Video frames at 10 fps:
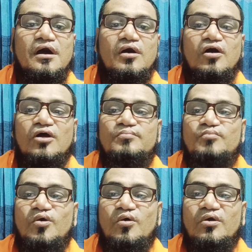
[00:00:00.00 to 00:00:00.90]
or
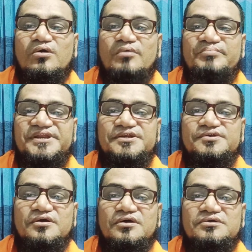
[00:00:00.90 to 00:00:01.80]
more
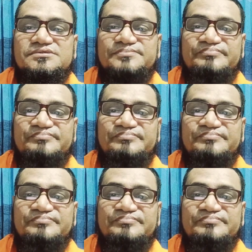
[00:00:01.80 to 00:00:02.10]
competitors.